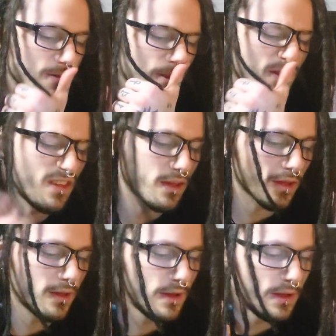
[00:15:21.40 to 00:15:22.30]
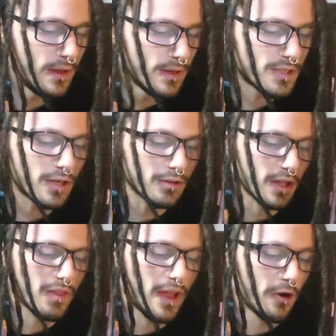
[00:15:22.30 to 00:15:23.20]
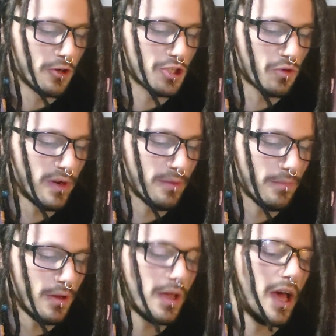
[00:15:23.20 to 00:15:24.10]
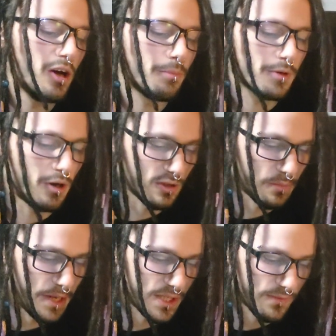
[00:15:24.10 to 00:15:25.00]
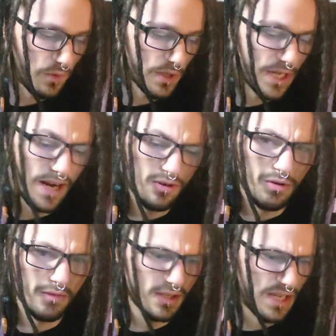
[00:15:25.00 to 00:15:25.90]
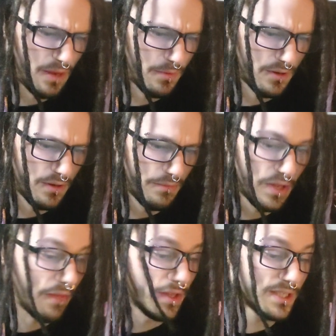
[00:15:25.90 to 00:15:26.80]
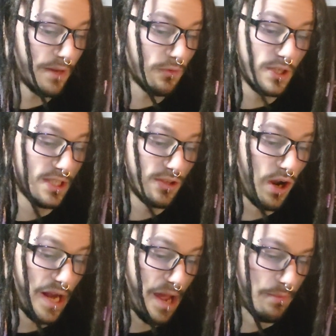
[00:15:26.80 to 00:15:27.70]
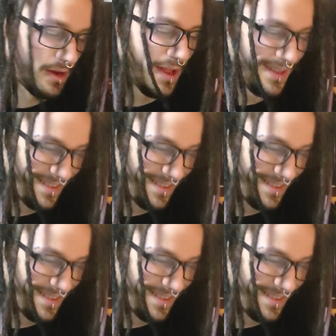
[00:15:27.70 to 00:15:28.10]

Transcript: Good thing. Suddenly they heard a scream. Help! called a man's voice. I don't know if this happened yeah, this definitely did not happen.